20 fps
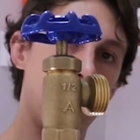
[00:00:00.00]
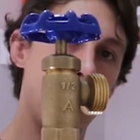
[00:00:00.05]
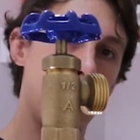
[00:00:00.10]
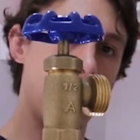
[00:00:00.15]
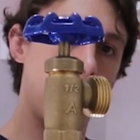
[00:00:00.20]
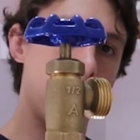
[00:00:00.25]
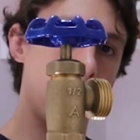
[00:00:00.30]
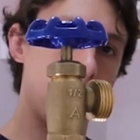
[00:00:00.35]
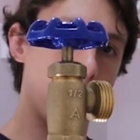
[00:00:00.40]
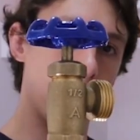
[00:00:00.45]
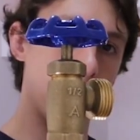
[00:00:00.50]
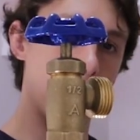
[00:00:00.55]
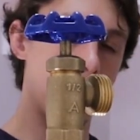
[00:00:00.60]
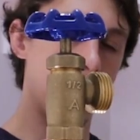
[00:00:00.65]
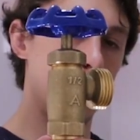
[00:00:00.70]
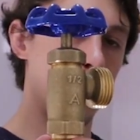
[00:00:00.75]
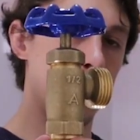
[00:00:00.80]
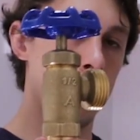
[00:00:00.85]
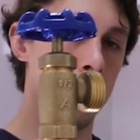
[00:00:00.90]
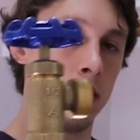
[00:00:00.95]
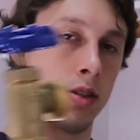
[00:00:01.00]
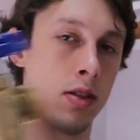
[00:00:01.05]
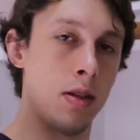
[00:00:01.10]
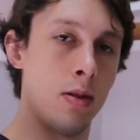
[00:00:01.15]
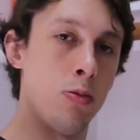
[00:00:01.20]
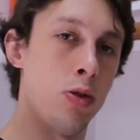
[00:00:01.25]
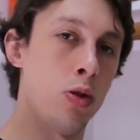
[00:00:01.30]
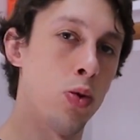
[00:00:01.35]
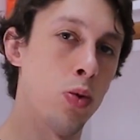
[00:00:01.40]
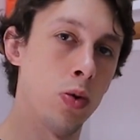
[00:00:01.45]
So I can use the
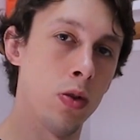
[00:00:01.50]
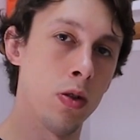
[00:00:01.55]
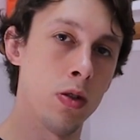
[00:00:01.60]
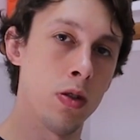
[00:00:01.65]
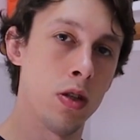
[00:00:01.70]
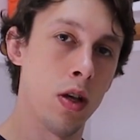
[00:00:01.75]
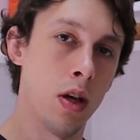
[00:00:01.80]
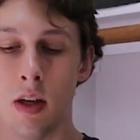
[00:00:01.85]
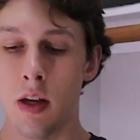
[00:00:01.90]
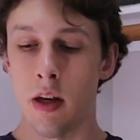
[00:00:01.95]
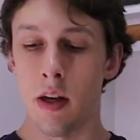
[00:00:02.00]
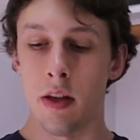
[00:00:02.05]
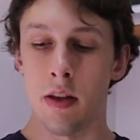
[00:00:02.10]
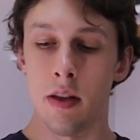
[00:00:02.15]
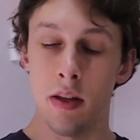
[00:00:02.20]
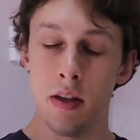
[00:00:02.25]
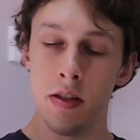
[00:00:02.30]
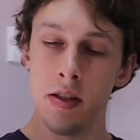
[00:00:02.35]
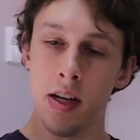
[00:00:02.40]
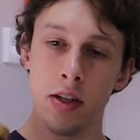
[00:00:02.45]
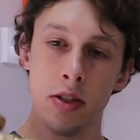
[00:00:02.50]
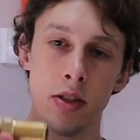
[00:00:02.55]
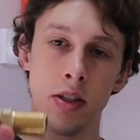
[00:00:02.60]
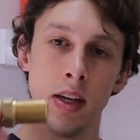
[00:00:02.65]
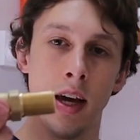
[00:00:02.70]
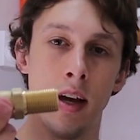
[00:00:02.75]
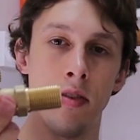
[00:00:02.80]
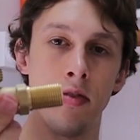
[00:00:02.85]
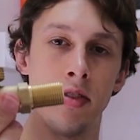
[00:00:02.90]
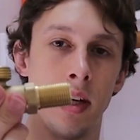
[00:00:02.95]
same tools. And these actually
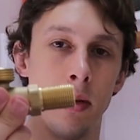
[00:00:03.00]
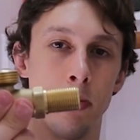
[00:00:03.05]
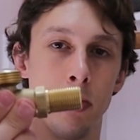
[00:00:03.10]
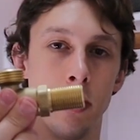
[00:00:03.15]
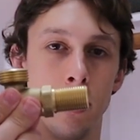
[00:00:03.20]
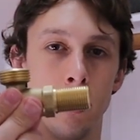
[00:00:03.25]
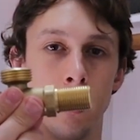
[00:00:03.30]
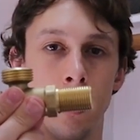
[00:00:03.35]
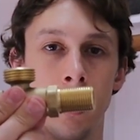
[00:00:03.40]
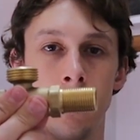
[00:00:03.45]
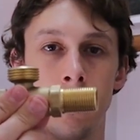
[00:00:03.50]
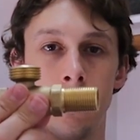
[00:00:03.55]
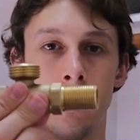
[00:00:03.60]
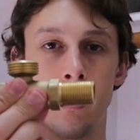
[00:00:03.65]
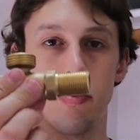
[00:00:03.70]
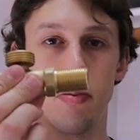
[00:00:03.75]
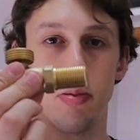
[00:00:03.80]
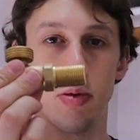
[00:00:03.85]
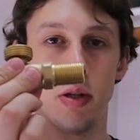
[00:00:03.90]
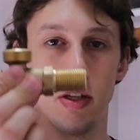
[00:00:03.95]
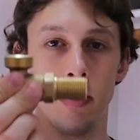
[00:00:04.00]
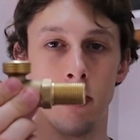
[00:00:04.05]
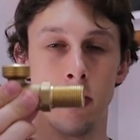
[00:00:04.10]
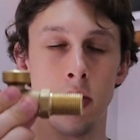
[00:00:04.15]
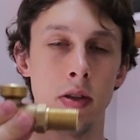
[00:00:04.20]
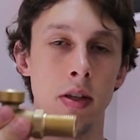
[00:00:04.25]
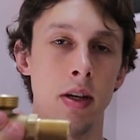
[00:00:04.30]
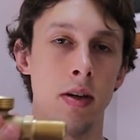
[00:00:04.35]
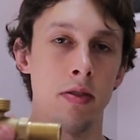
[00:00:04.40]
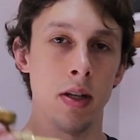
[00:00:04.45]
have tapered threads, but even
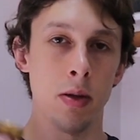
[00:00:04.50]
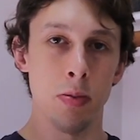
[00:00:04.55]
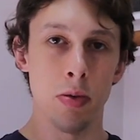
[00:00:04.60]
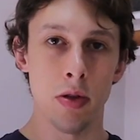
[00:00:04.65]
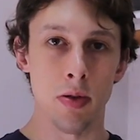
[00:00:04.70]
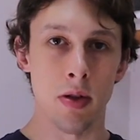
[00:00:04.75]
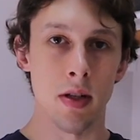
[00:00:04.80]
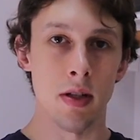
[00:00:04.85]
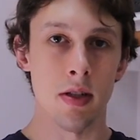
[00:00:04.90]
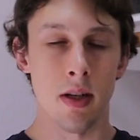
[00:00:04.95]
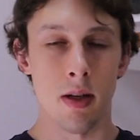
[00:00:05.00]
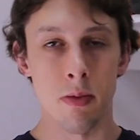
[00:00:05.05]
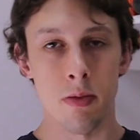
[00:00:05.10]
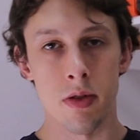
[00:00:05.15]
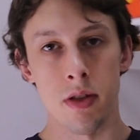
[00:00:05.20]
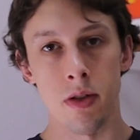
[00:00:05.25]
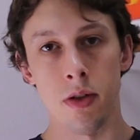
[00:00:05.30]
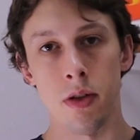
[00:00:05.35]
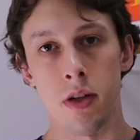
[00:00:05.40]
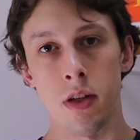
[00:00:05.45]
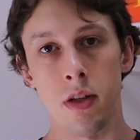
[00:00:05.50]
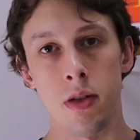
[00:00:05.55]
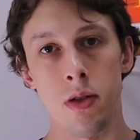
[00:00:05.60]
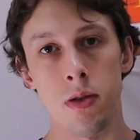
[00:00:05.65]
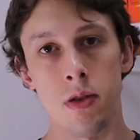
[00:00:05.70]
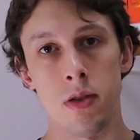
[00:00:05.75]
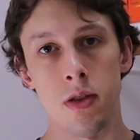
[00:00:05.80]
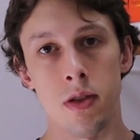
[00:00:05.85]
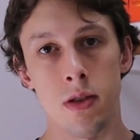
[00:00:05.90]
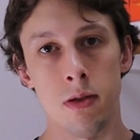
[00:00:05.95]
though they have tapered threads, I'm still going to
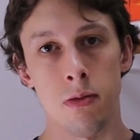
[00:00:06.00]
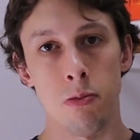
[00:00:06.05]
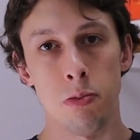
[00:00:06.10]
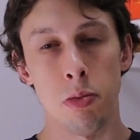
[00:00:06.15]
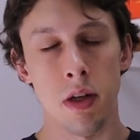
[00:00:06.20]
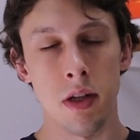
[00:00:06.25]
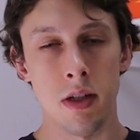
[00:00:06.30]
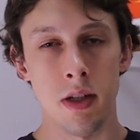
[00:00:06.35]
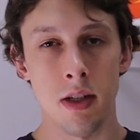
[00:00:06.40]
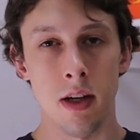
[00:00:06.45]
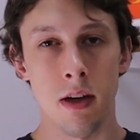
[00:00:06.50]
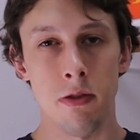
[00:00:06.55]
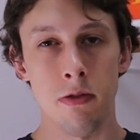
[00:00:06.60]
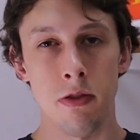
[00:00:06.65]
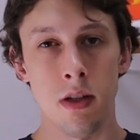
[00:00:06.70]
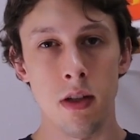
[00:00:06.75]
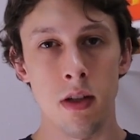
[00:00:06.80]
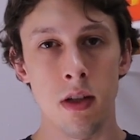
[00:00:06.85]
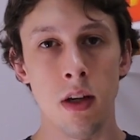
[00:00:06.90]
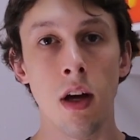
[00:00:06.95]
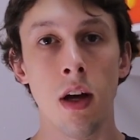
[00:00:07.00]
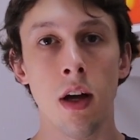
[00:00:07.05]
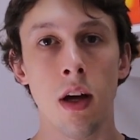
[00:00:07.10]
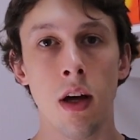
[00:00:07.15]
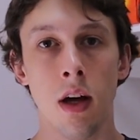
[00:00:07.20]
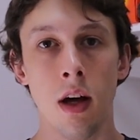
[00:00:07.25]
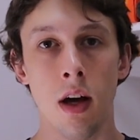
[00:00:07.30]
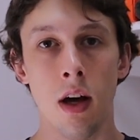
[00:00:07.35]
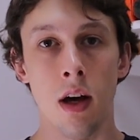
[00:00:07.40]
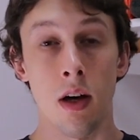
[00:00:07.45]
use some PTFE
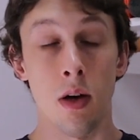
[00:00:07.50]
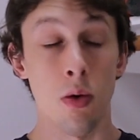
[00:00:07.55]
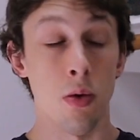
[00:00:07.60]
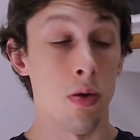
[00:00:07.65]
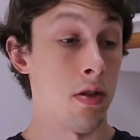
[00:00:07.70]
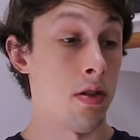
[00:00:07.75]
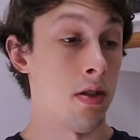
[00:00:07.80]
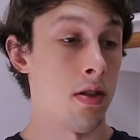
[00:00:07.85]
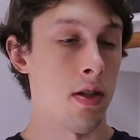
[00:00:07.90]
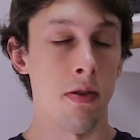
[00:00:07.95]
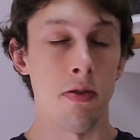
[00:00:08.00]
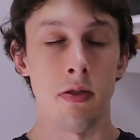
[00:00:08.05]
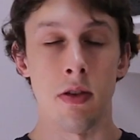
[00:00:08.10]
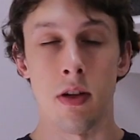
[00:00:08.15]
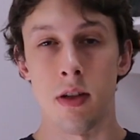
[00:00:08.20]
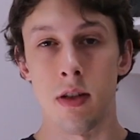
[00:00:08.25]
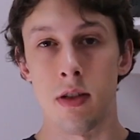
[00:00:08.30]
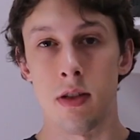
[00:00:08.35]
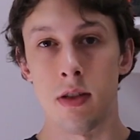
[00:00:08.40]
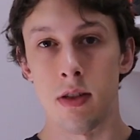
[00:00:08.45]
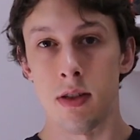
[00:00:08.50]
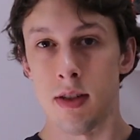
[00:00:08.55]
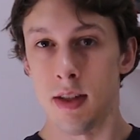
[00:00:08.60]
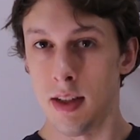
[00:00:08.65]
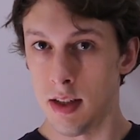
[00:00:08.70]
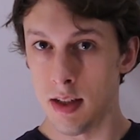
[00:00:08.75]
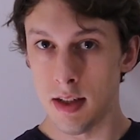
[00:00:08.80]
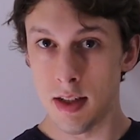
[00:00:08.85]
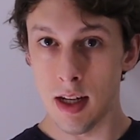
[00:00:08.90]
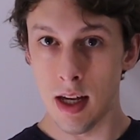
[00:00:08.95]
or Teflon
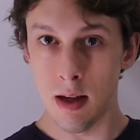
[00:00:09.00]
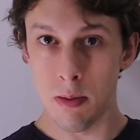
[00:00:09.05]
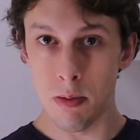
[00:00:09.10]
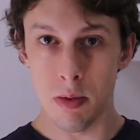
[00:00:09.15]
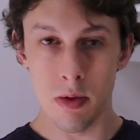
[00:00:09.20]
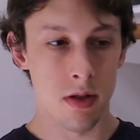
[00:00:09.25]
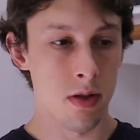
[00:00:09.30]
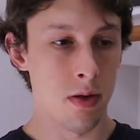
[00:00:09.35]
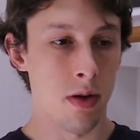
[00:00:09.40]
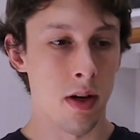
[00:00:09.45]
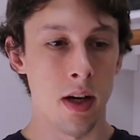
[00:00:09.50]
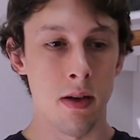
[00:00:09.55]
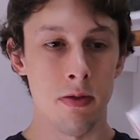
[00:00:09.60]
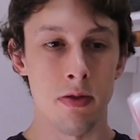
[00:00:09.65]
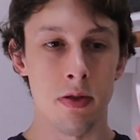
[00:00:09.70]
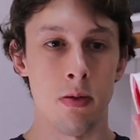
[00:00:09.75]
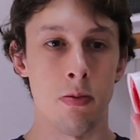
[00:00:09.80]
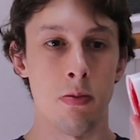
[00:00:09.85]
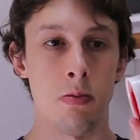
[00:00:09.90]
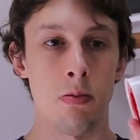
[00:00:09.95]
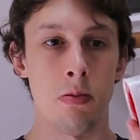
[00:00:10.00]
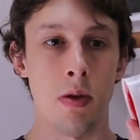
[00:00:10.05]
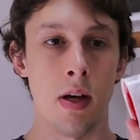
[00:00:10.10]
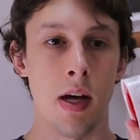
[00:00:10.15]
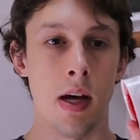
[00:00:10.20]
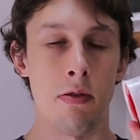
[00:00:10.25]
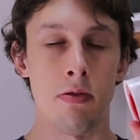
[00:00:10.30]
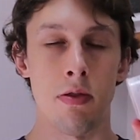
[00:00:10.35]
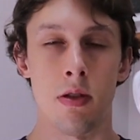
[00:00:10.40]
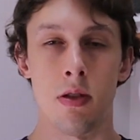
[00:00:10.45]
sealant tape. So I have some
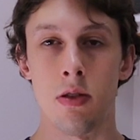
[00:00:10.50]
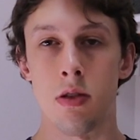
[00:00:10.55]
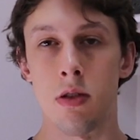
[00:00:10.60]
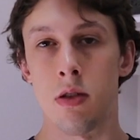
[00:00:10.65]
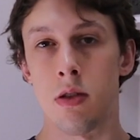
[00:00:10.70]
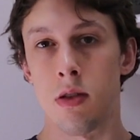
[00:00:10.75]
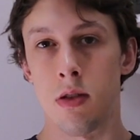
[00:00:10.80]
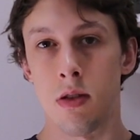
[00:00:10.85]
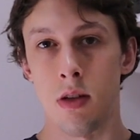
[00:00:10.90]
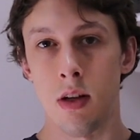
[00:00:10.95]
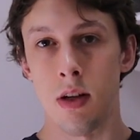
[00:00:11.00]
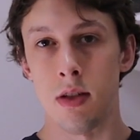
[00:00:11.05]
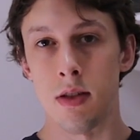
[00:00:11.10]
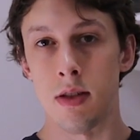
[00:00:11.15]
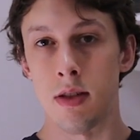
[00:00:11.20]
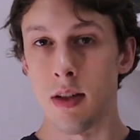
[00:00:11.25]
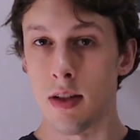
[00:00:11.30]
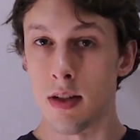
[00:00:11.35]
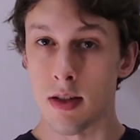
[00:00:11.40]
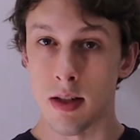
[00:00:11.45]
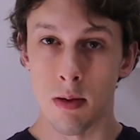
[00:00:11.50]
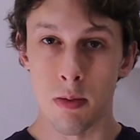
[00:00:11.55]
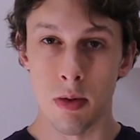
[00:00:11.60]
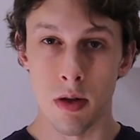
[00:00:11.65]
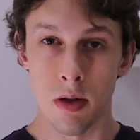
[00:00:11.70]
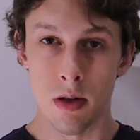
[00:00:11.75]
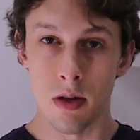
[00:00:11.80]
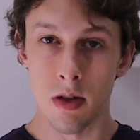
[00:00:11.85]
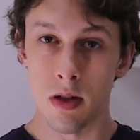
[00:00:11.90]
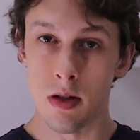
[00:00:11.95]
1/2-inch sealant tape
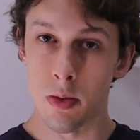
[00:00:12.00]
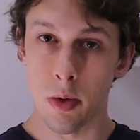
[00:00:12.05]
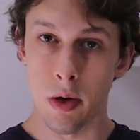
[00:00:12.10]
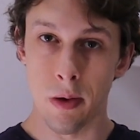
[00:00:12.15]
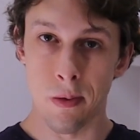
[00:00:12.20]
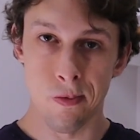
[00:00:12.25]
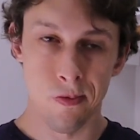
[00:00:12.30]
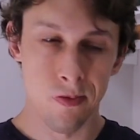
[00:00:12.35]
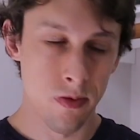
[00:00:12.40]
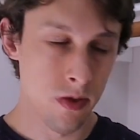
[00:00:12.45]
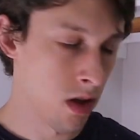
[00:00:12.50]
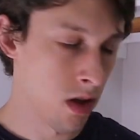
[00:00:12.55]
here as well.